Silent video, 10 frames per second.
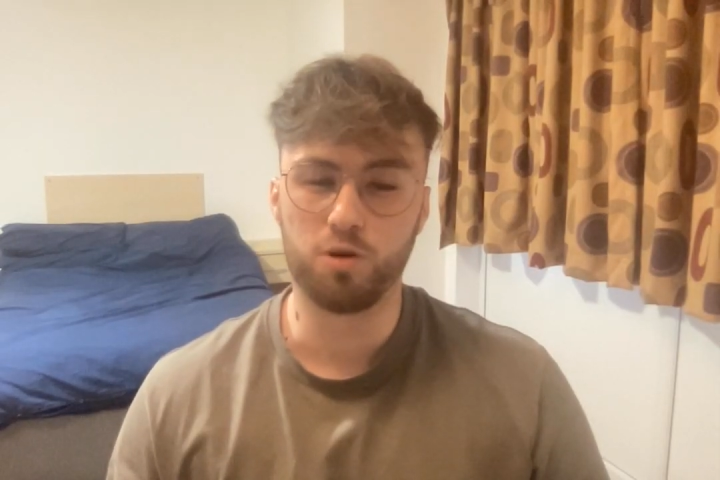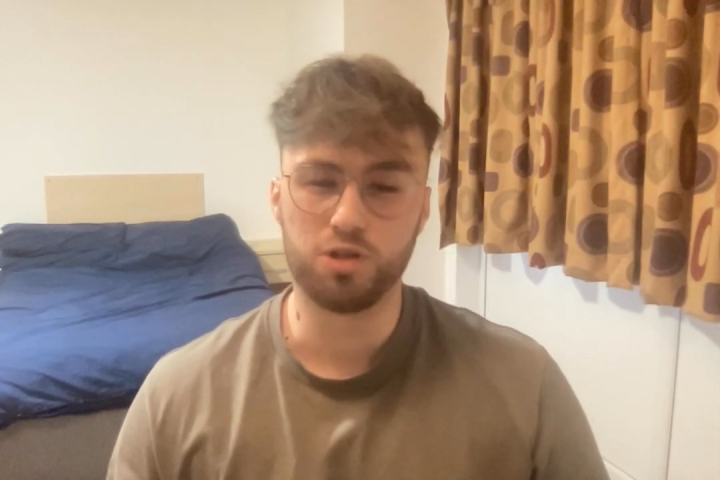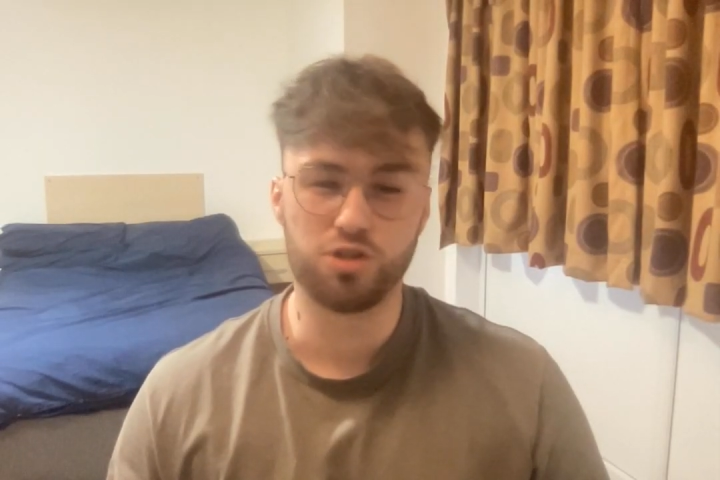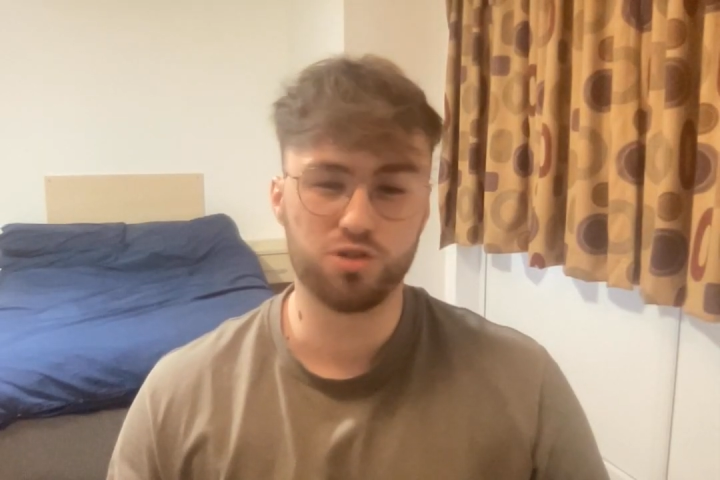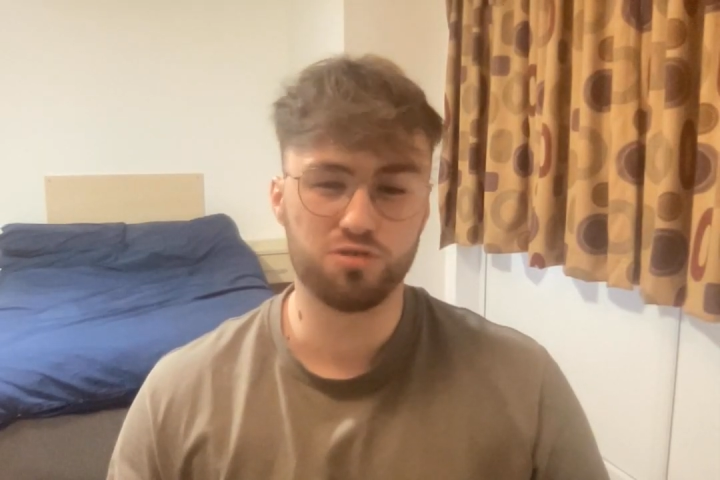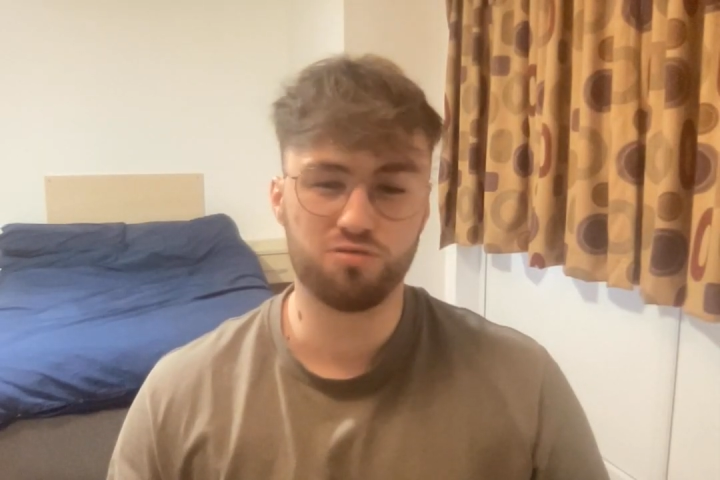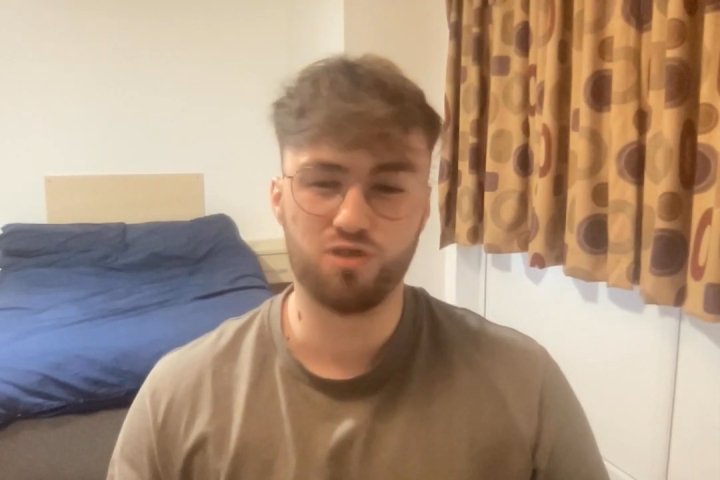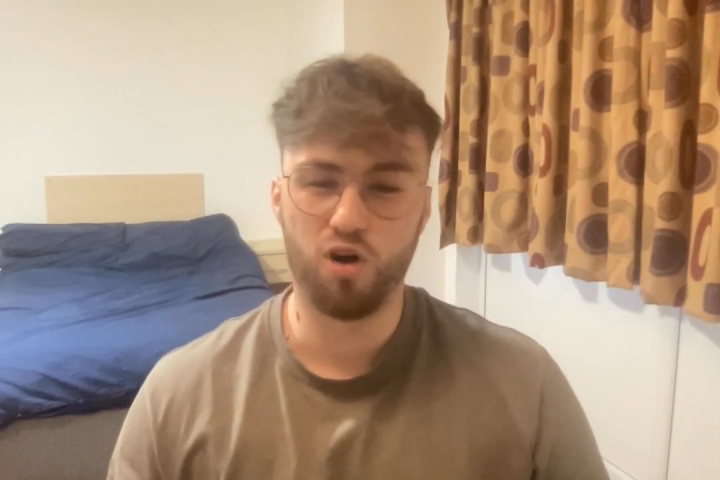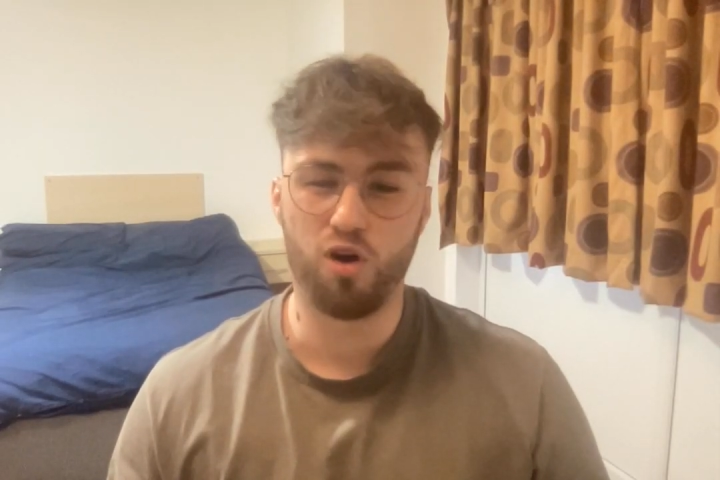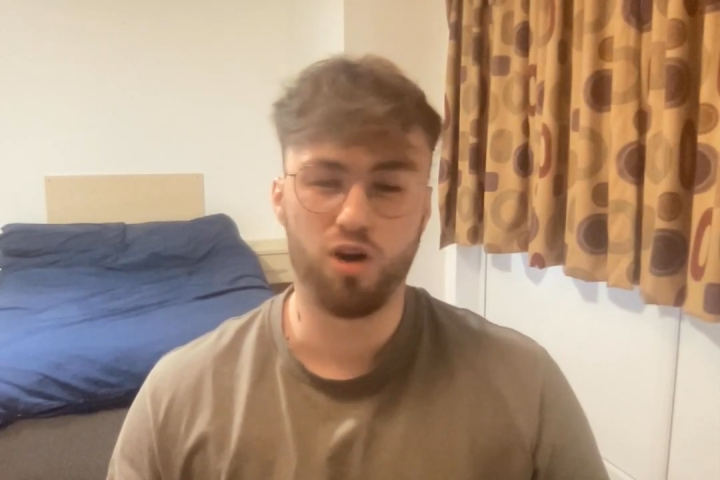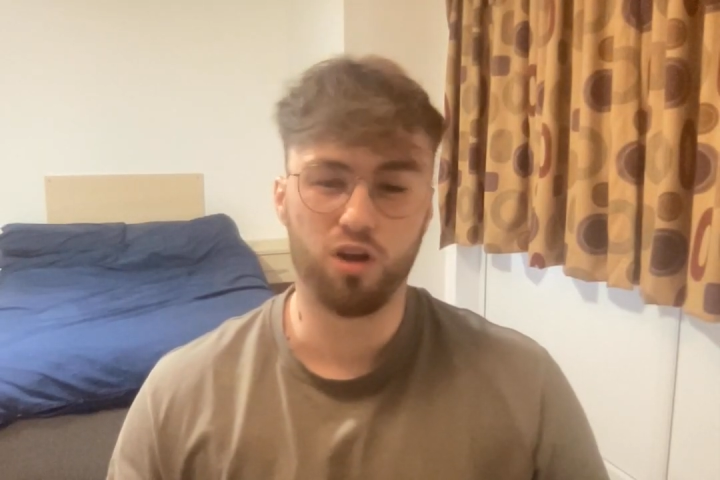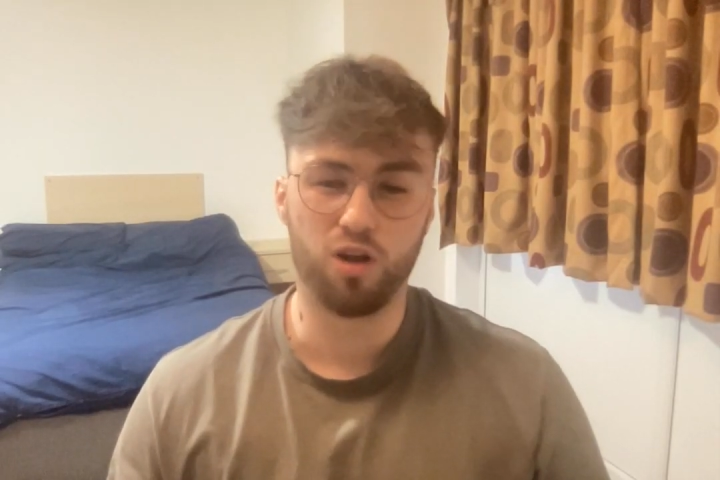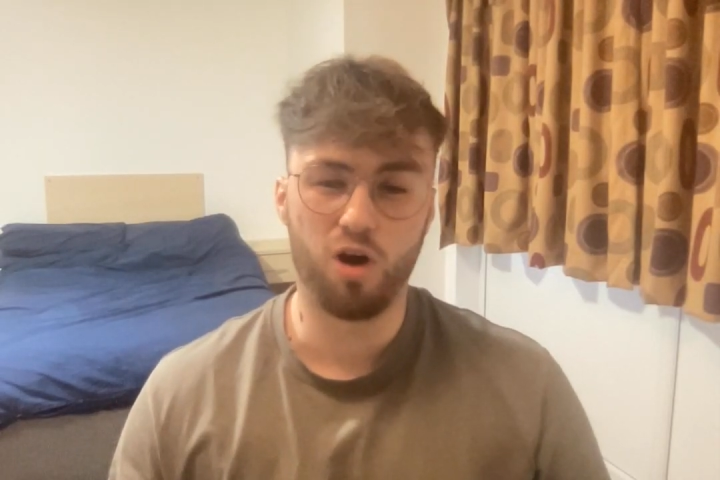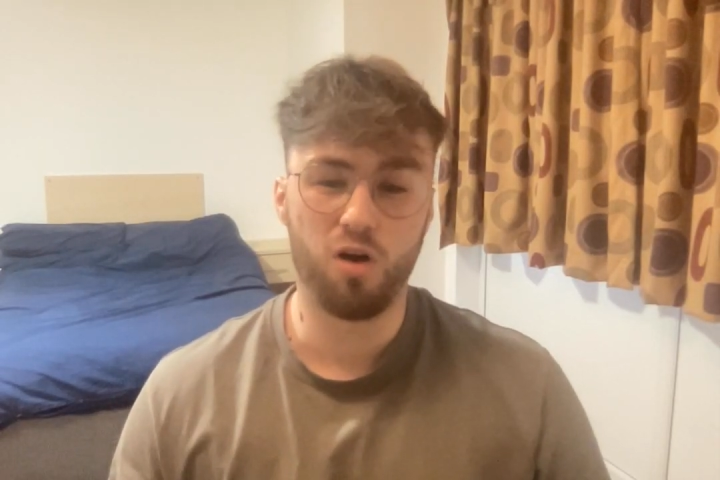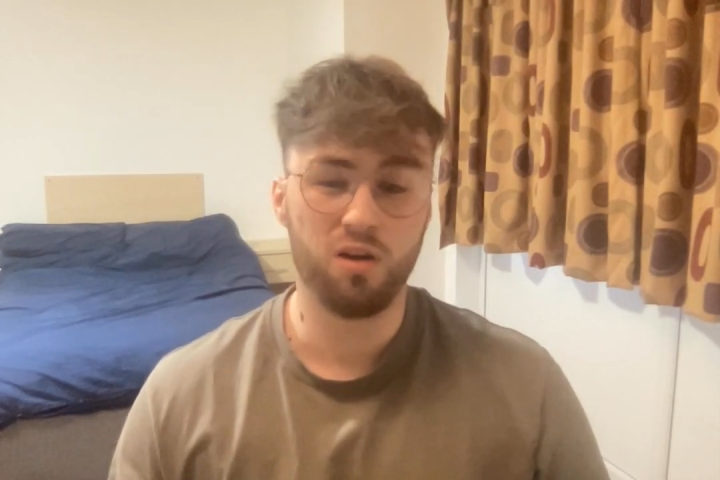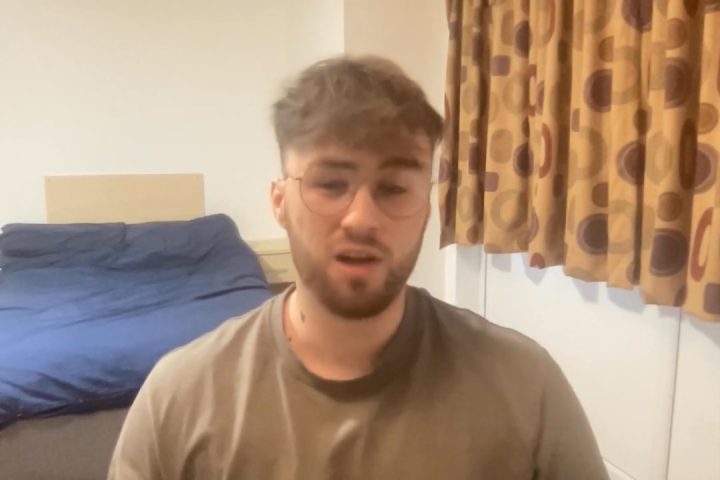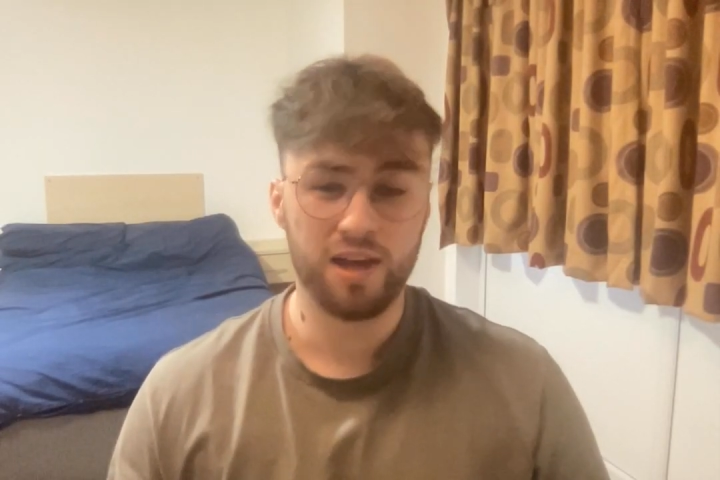which is just not a lot.